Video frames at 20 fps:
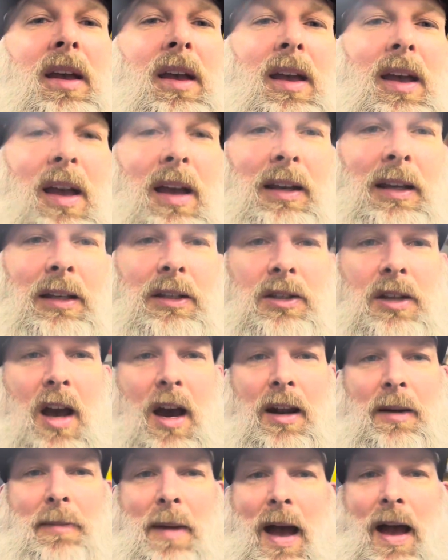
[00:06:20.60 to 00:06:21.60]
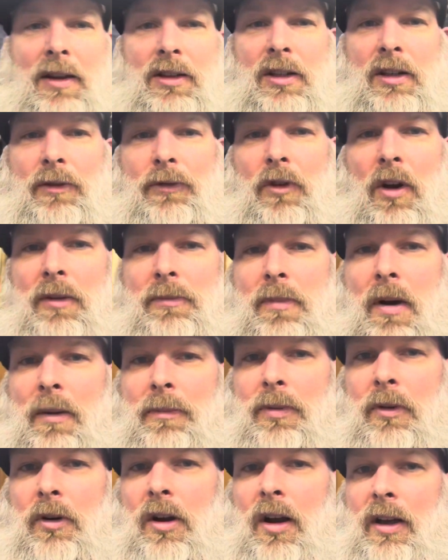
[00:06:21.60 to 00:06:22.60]
And he's got a Mazda front
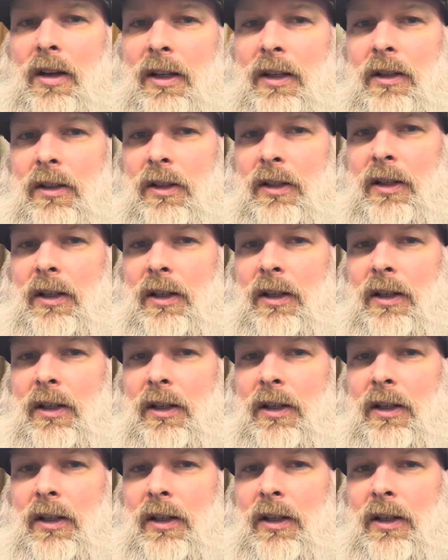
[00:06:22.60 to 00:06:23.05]
bumper on it,